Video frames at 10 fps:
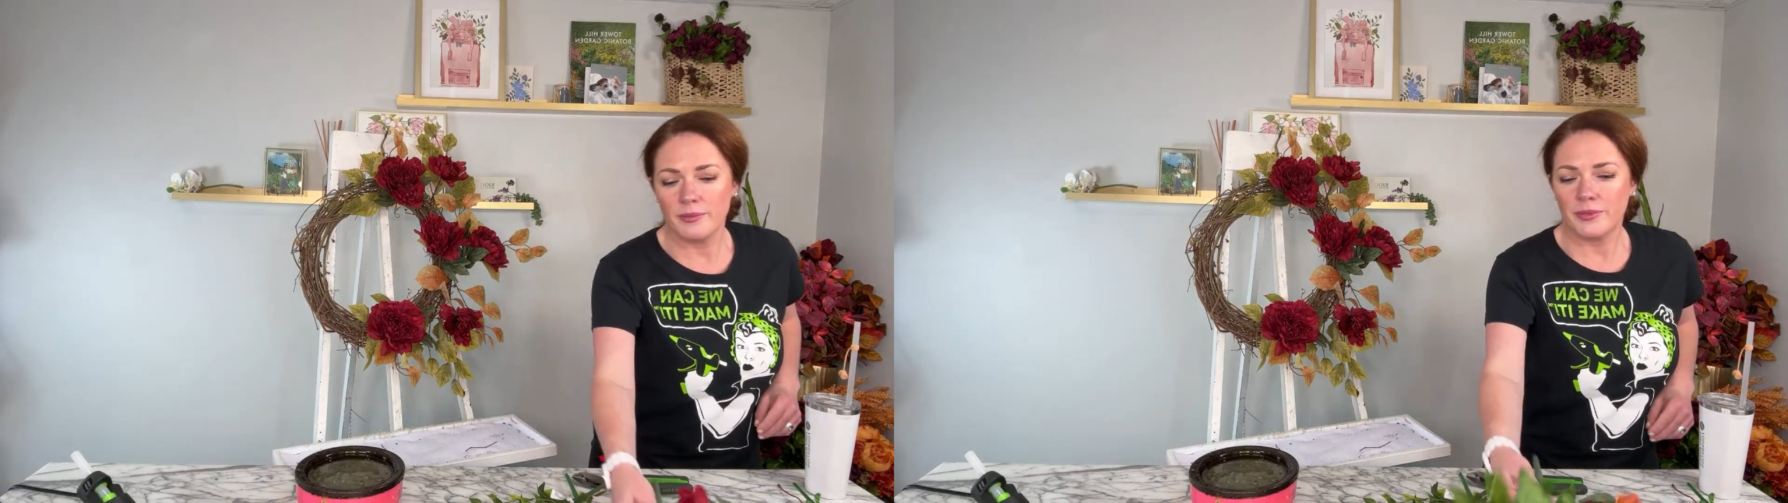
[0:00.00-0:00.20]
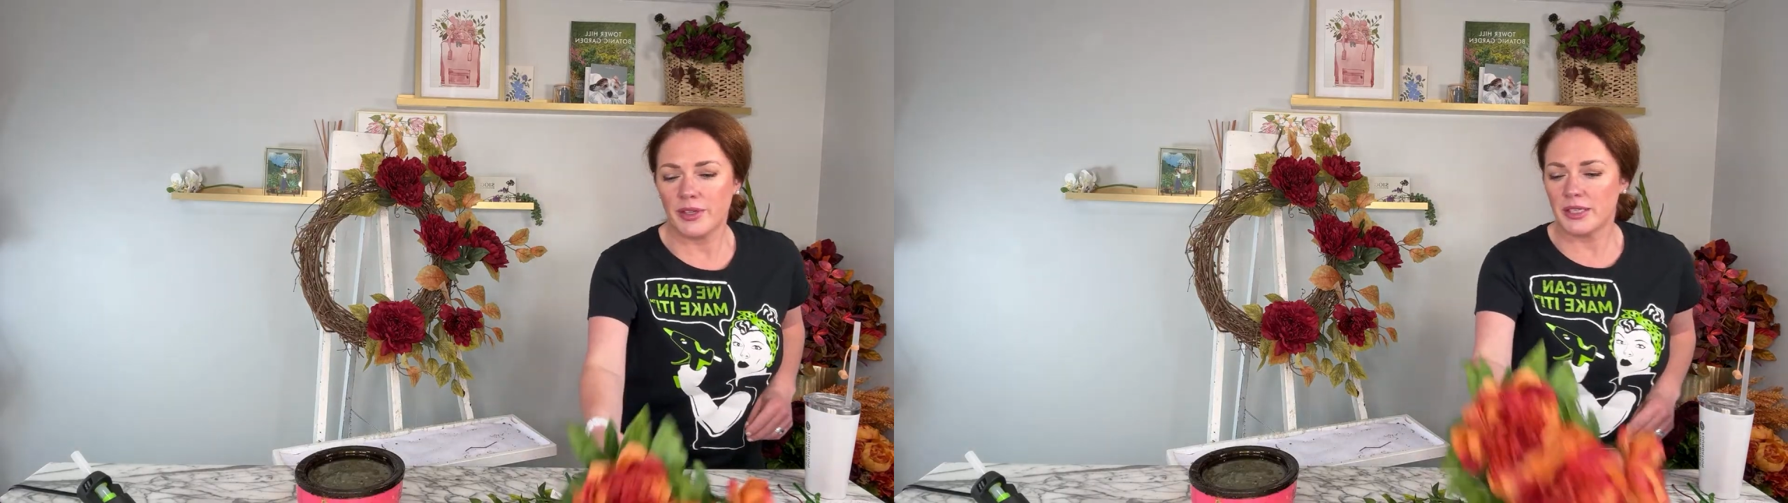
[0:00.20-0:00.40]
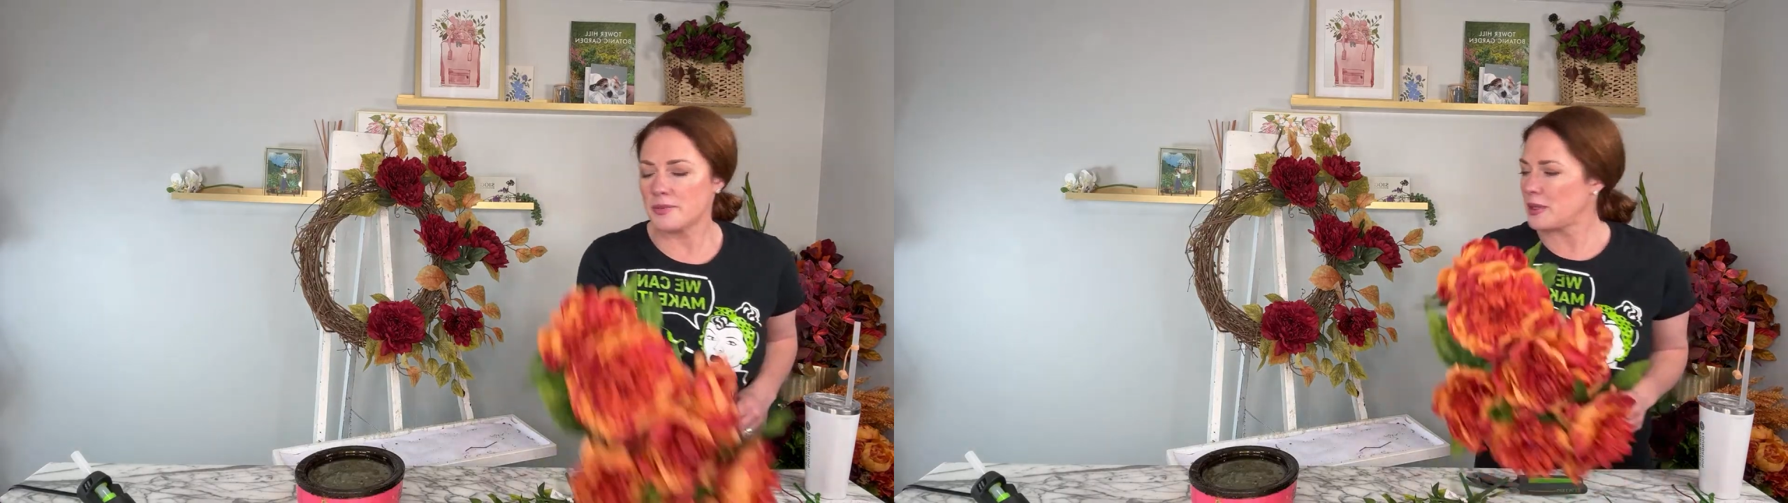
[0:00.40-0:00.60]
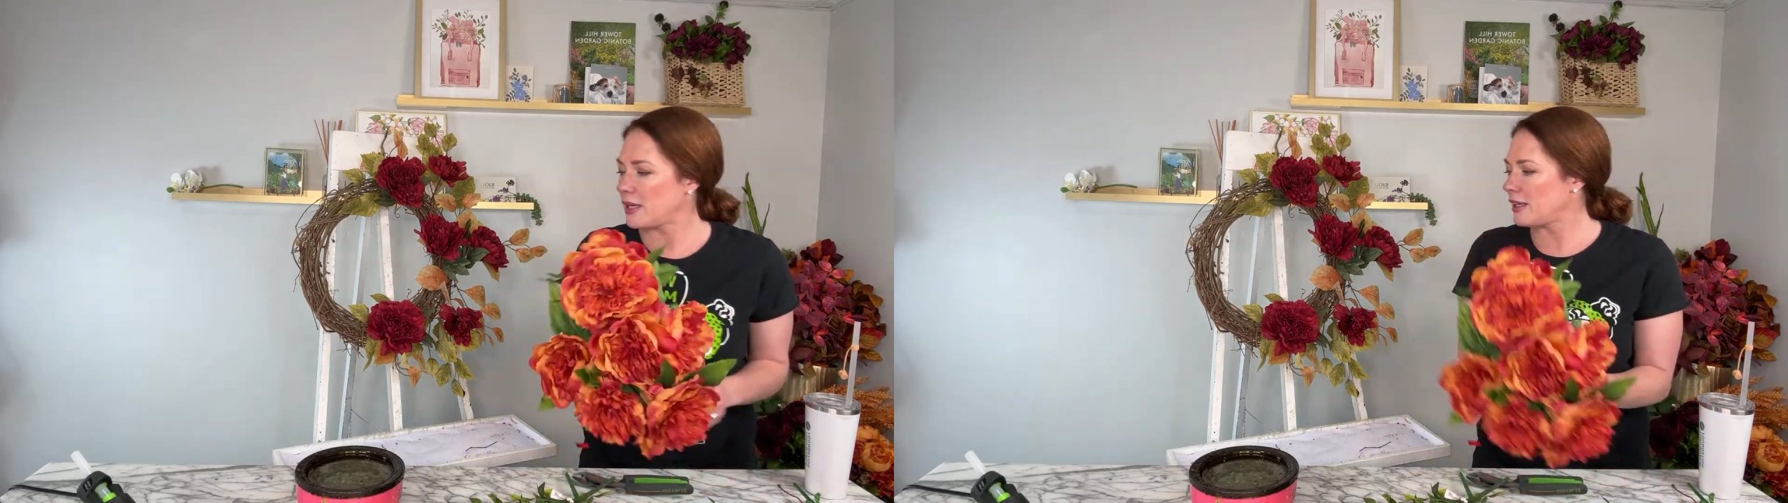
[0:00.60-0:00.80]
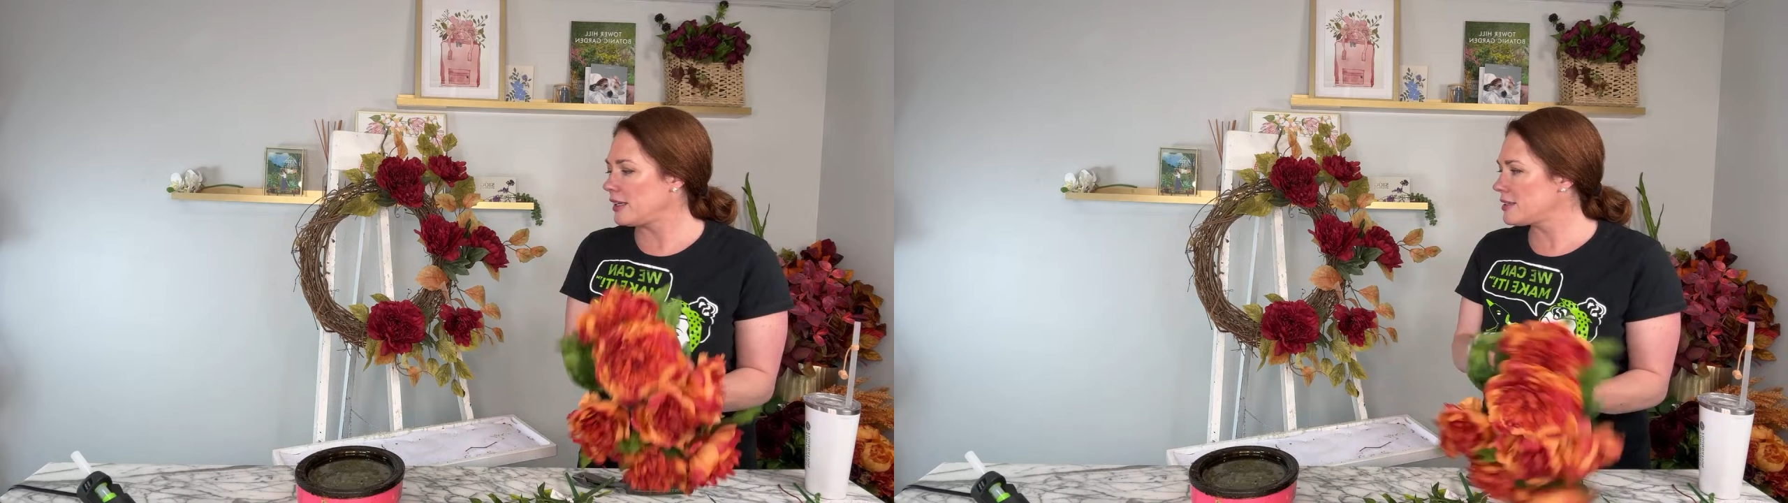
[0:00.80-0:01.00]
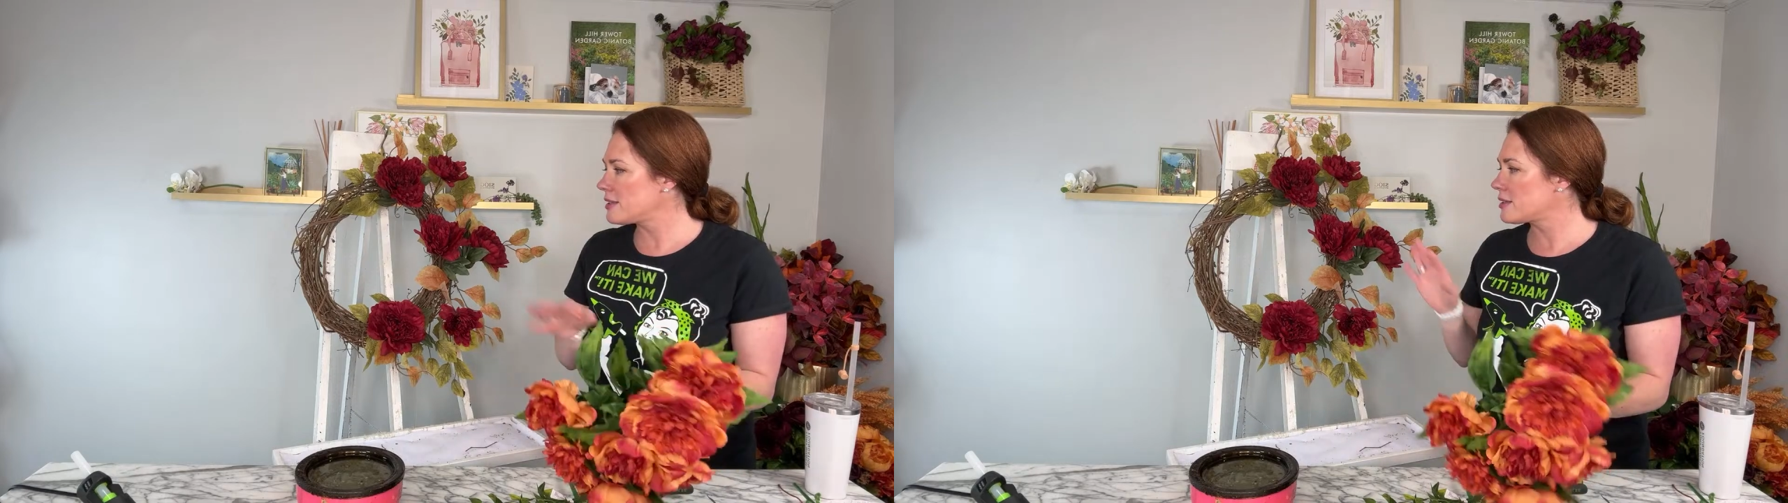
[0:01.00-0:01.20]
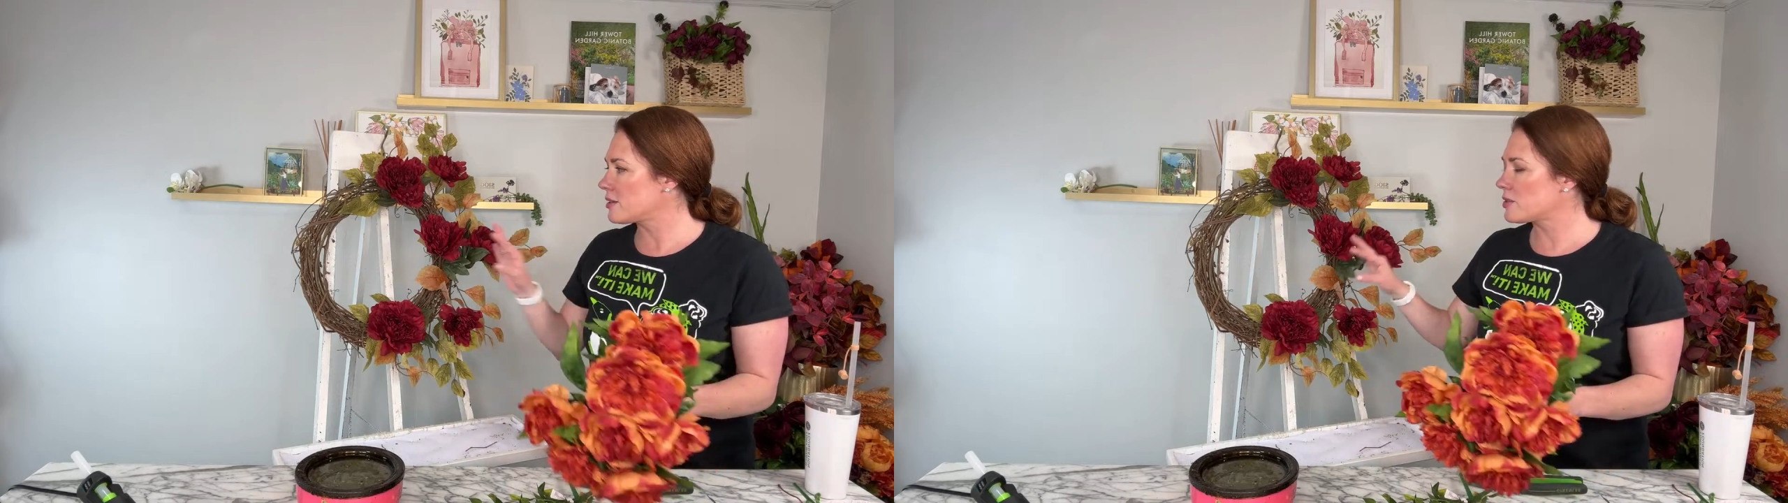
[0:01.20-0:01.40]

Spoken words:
these peonies. So